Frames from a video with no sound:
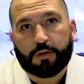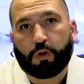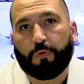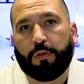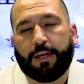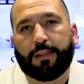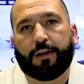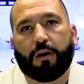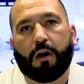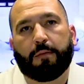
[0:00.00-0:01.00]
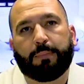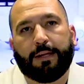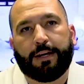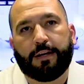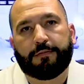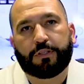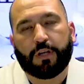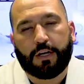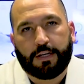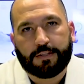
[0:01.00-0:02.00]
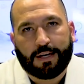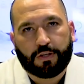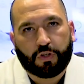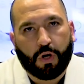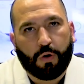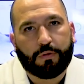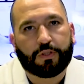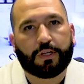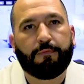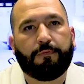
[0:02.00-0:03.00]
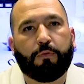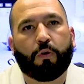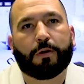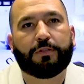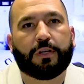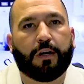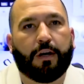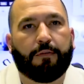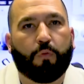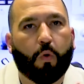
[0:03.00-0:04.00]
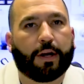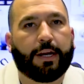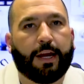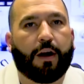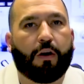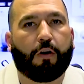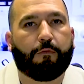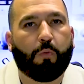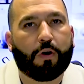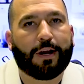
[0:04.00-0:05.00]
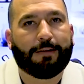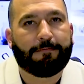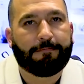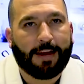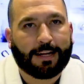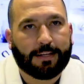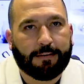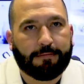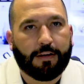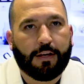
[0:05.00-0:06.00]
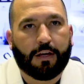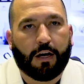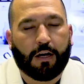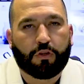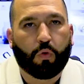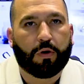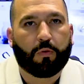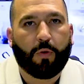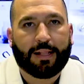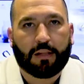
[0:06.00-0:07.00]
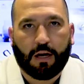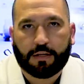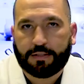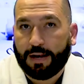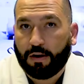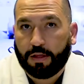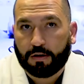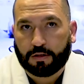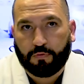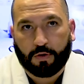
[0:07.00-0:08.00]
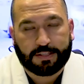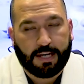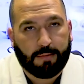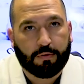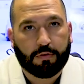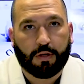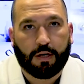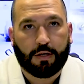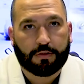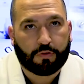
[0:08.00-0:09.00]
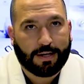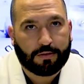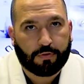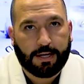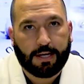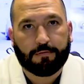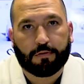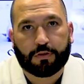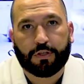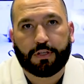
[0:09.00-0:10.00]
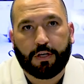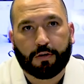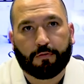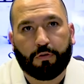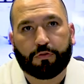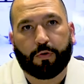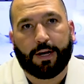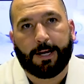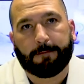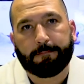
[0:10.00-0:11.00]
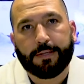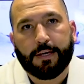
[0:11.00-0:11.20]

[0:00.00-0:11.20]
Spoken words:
Truthfully, there are plenty of studies that show some forms of working out are more effective toward weight loss than others. For example, strength training versus interval training.